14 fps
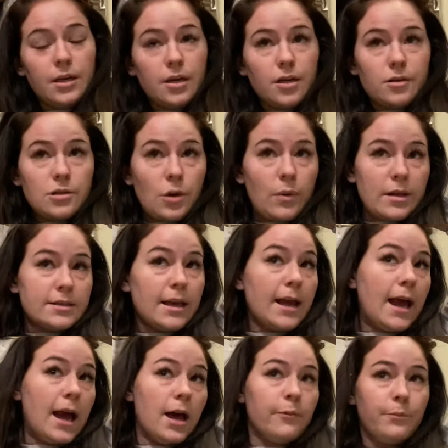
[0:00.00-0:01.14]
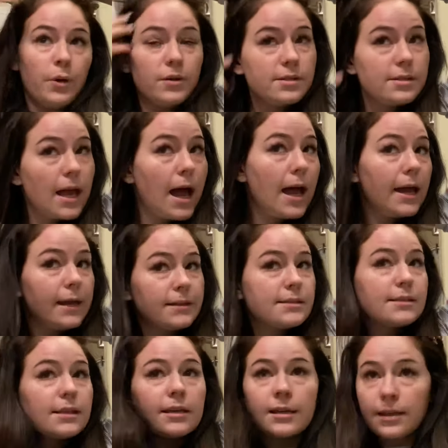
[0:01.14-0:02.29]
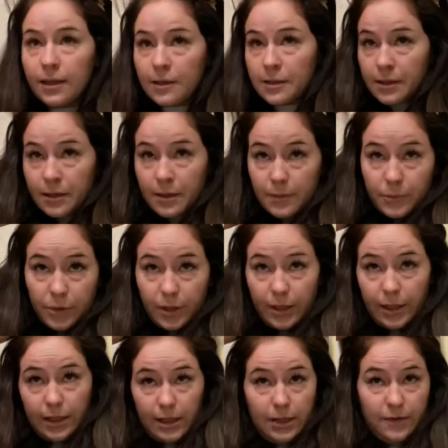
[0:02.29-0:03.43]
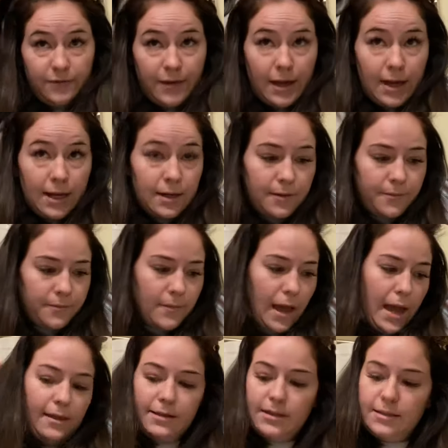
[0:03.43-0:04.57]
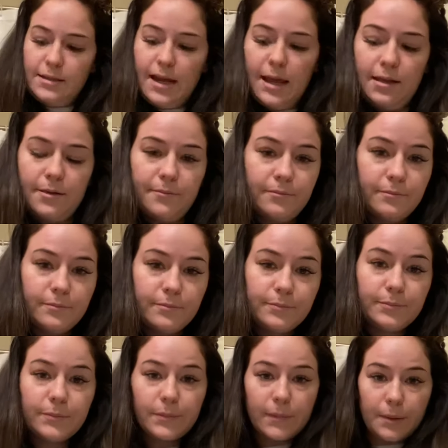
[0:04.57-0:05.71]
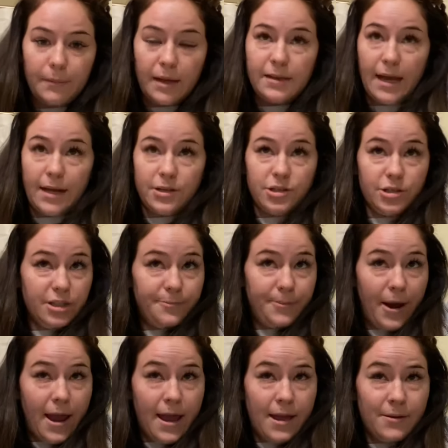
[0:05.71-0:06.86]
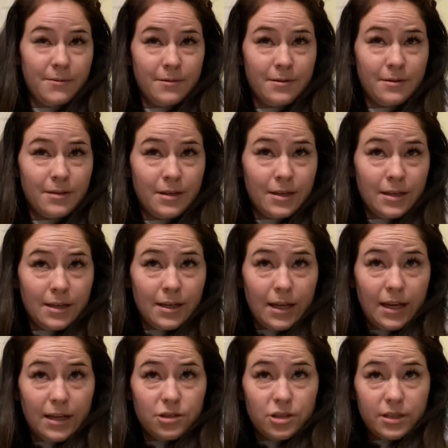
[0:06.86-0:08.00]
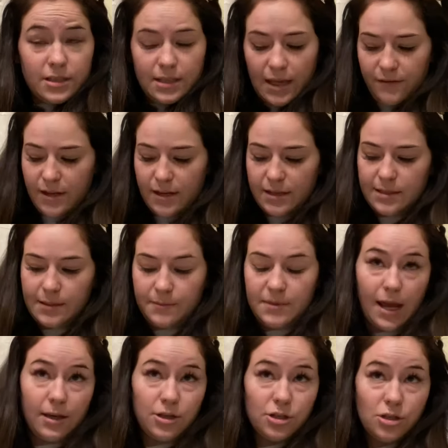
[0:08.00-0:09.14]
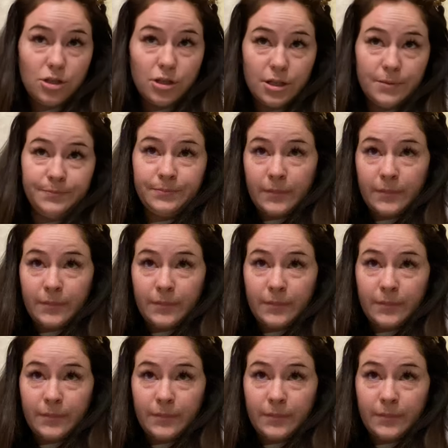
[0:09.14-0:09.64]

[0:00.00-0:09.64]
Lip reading: So once I have both sides pretty even, I like to take my texture spray and just give it some texture.